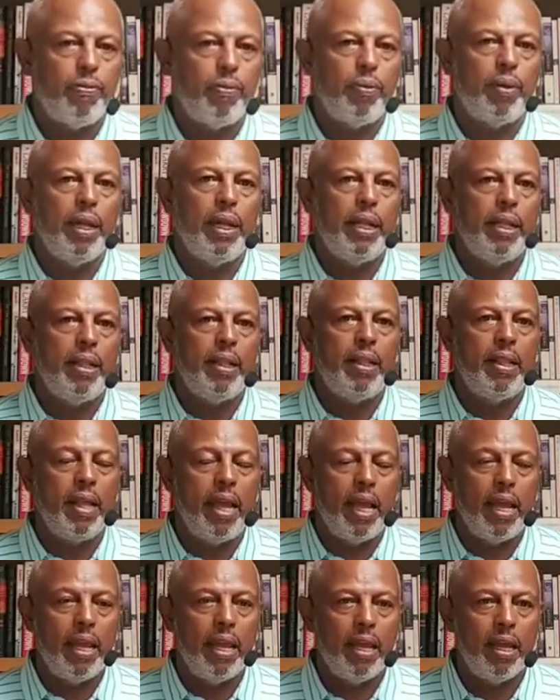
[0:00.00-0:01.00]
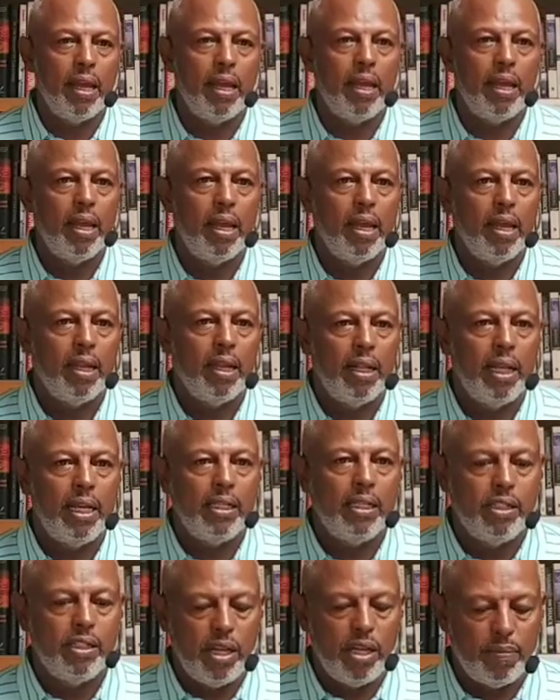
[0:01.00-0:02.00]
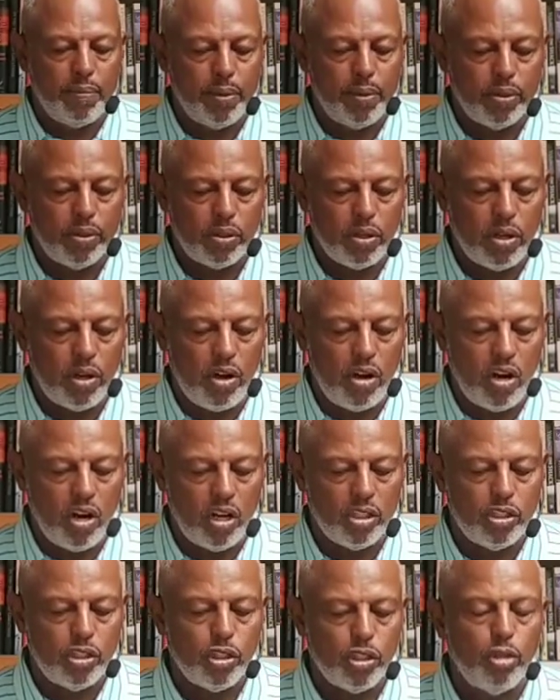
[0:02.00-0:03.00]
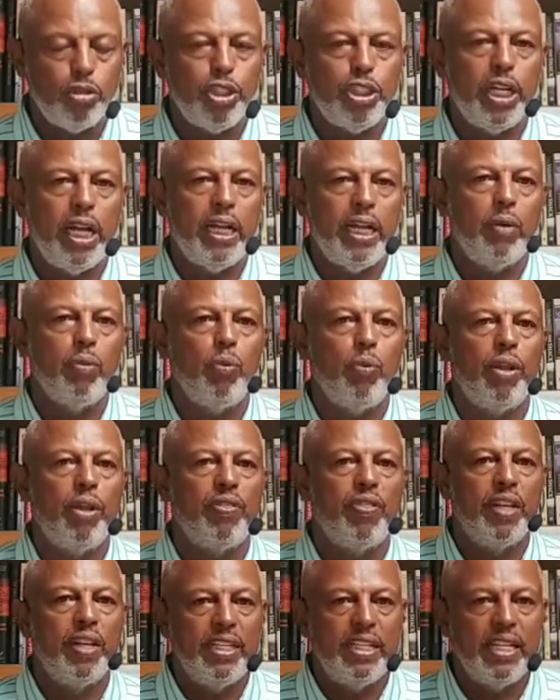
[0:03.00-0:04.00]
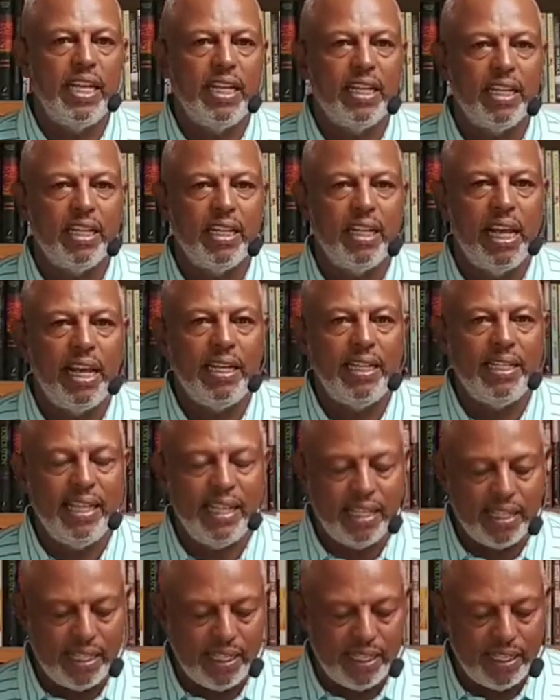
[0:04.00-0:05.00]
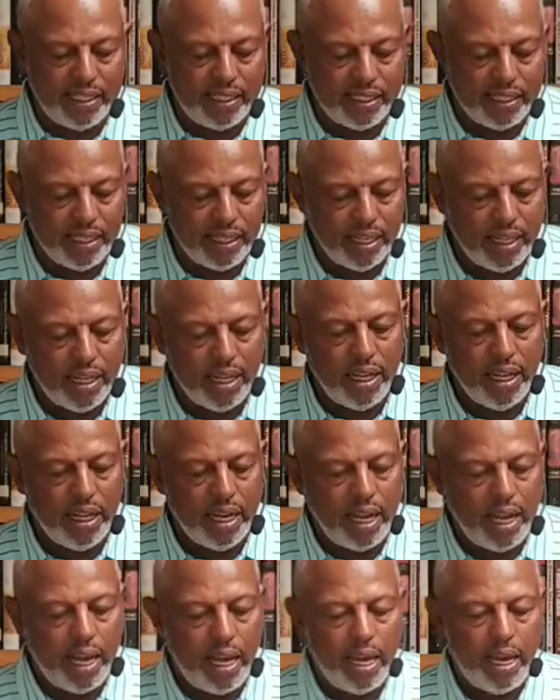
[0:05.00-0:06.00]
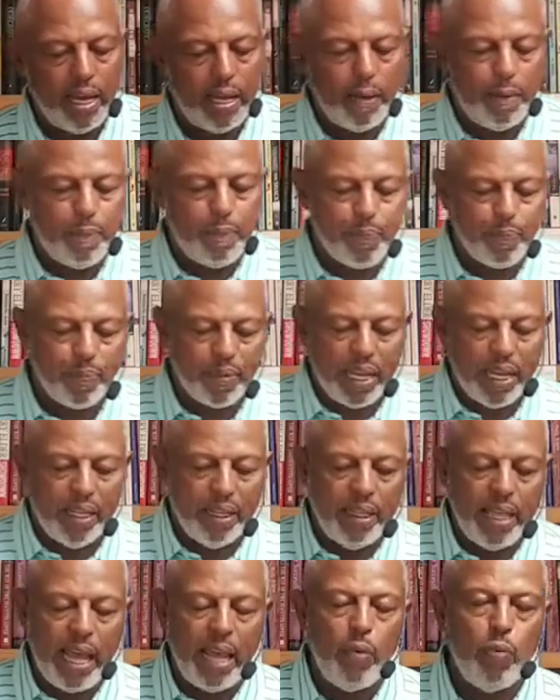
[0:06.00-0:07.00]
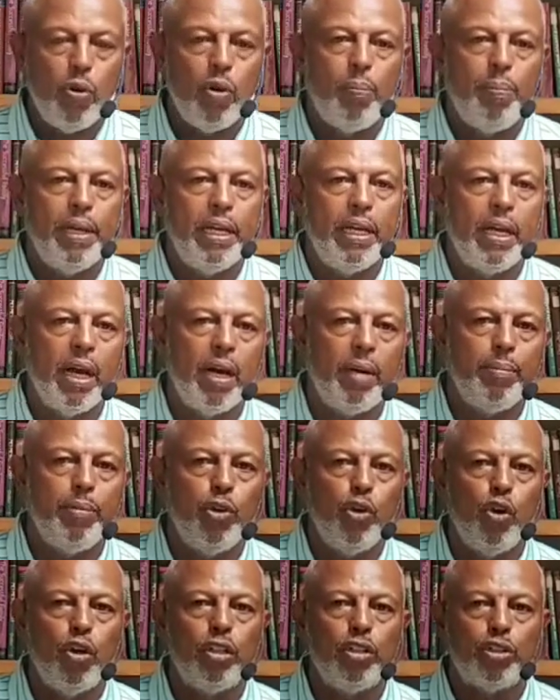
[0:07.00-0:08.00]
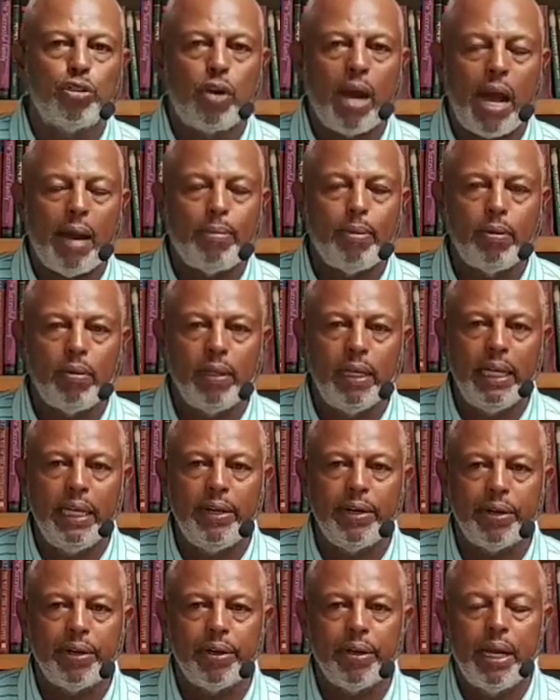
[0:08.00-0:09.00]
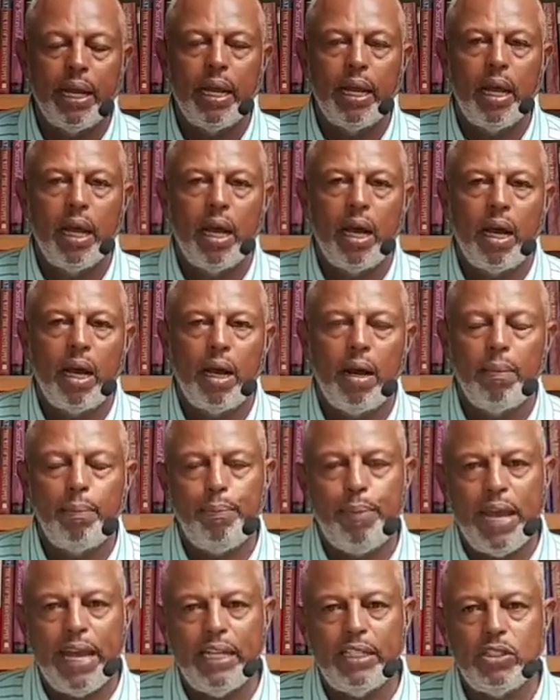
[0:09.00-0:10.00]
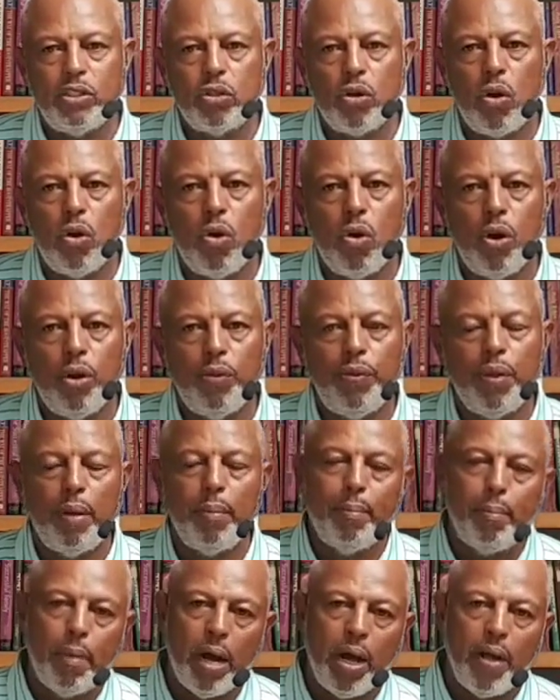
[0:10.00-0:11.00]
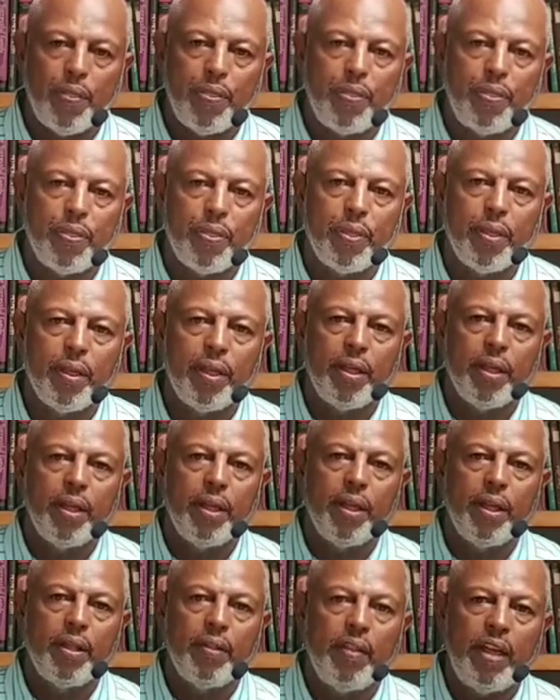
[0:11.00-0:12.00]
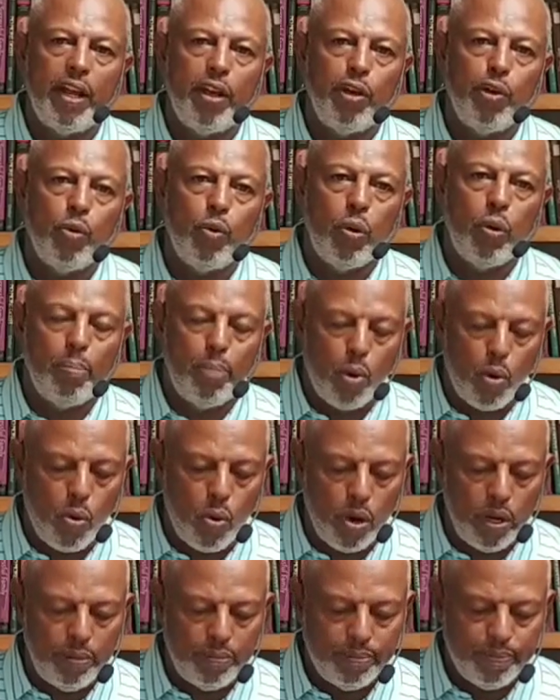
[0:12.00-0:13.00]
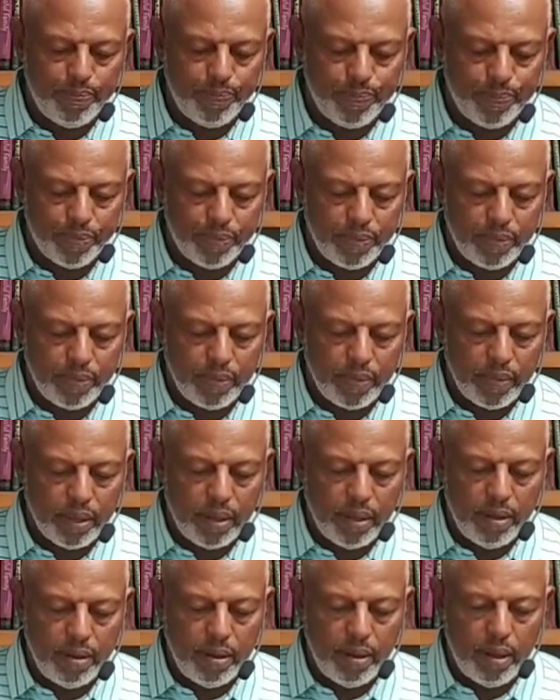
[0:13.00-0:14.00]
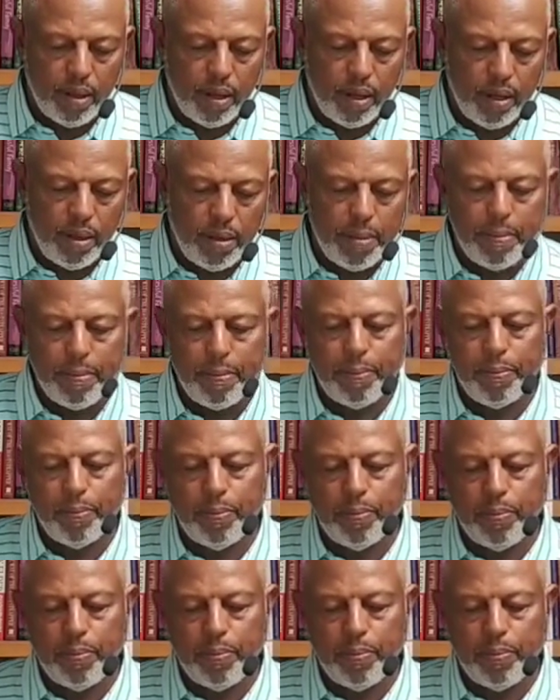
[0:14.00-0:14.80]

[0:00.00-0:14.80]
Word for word: and they these numbers are associated with the deacon and deaconess, and they will become your tribal leader uh, based on the month that you were born. Um,